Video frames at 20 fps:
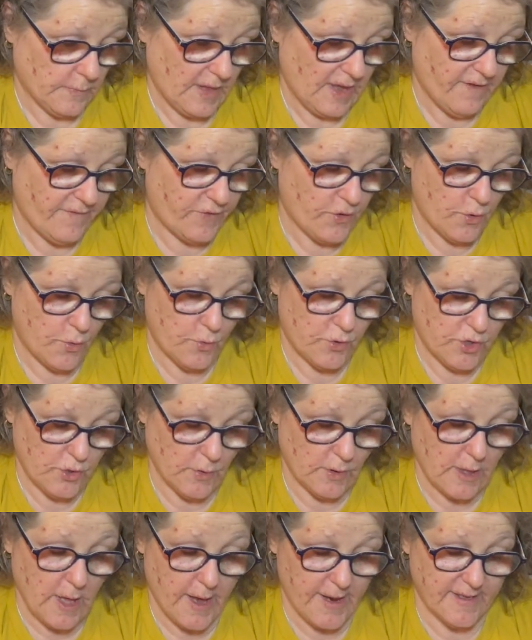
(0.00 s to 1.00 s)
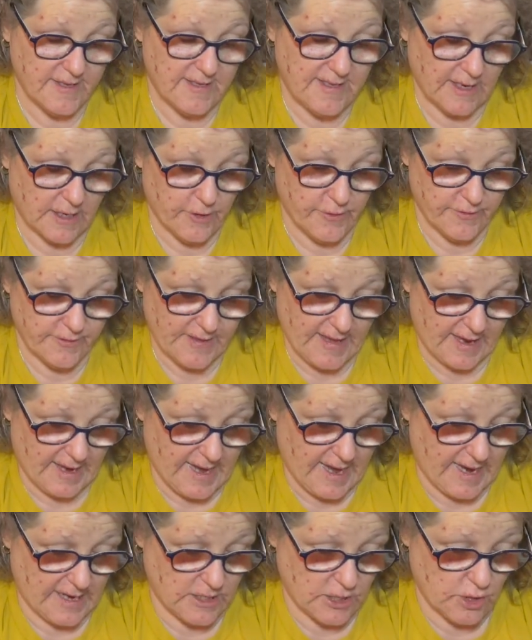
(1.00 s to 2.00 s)
If you do a lot of stickers like
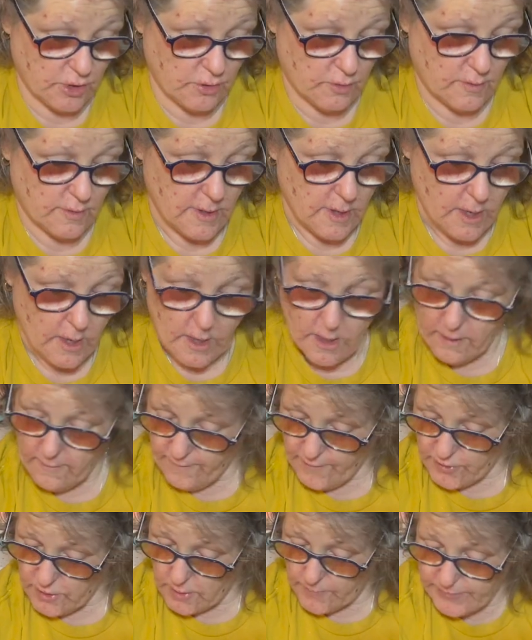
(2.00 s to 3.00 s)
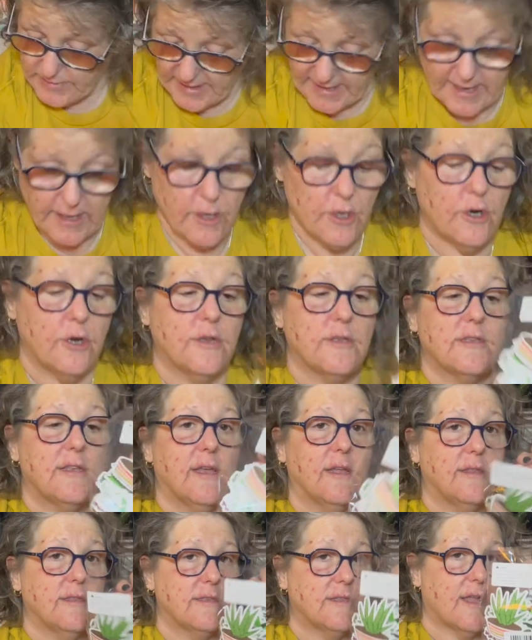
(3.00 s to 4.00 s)
I do for your planners
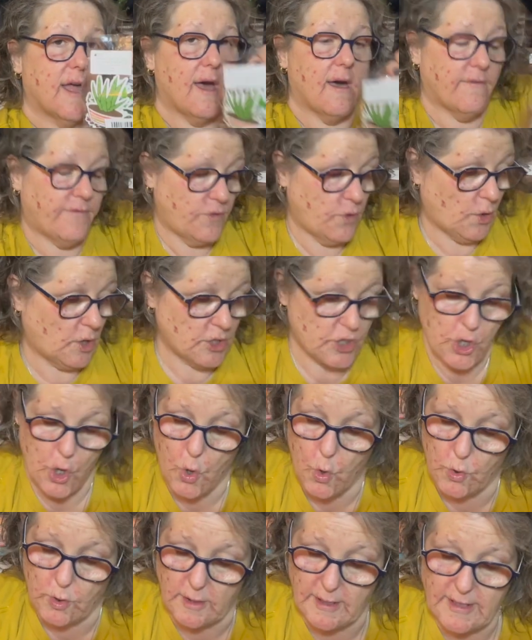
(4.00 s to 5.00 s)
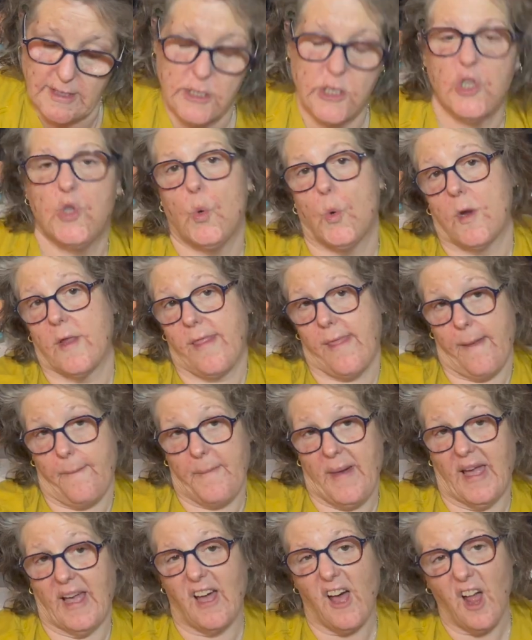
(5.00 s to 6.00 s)
and stuff, you could totally sort them
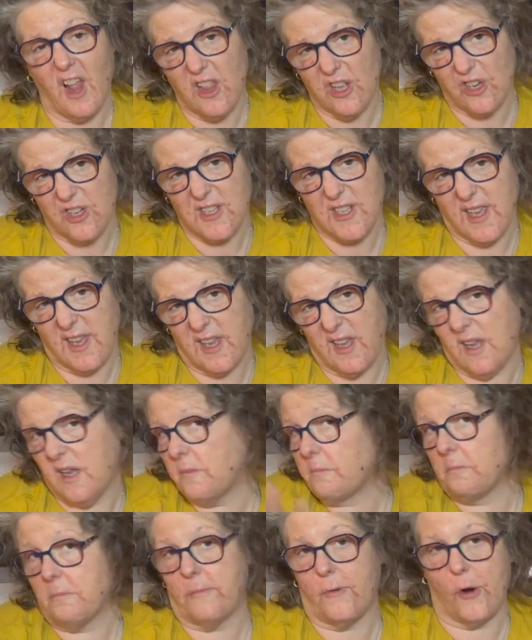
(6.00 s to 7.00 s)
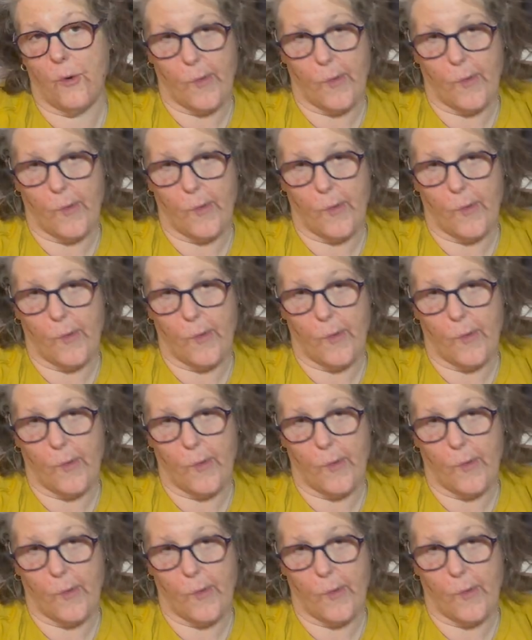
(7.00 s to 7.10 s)
by color scheme or